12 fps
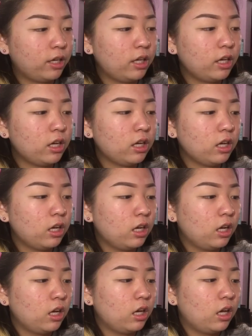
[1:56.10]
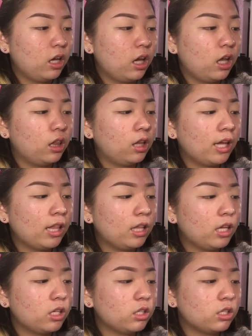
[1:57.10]
here and
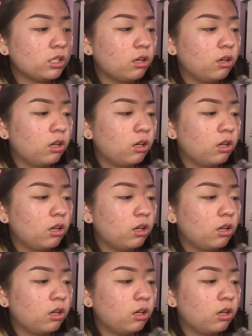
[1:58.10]
lightly just